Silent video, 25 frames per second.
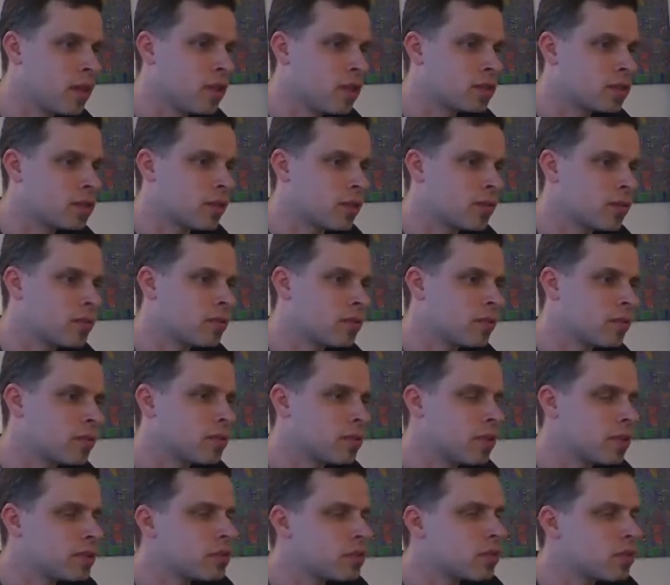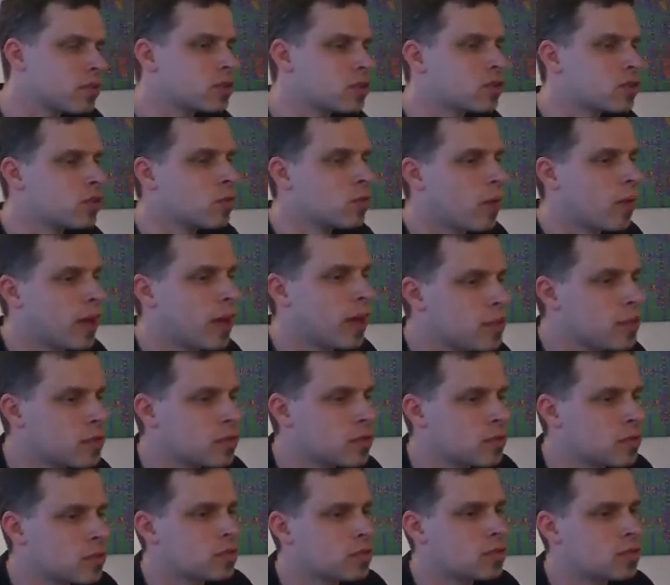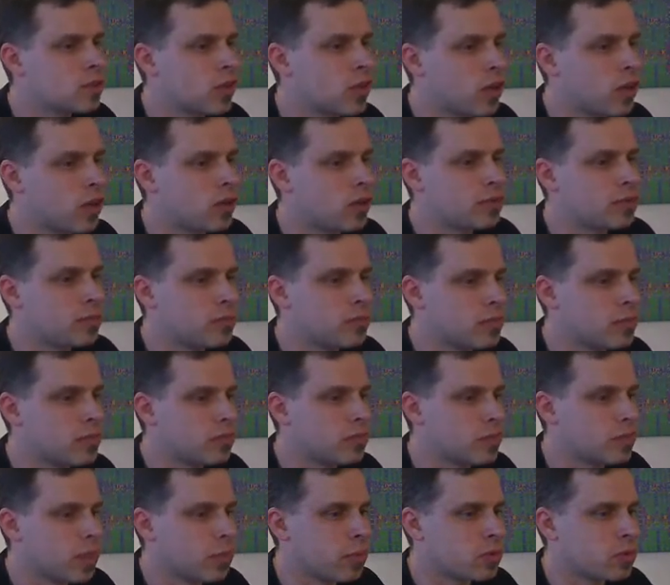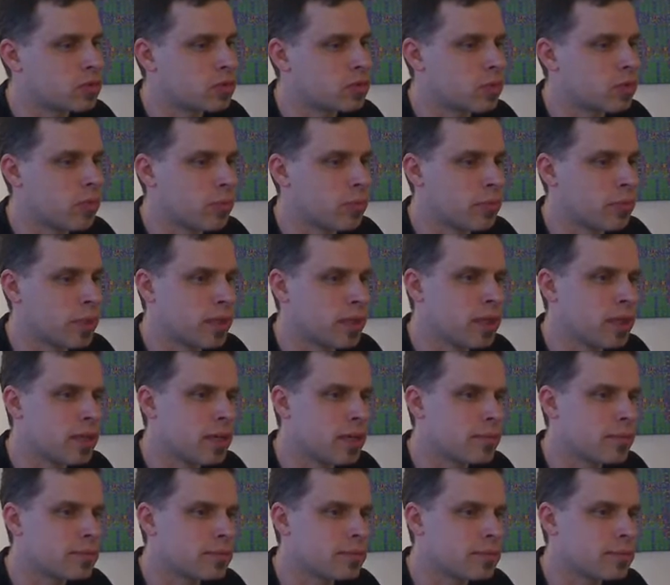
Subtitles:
So let's look at two ways to go from double to probability.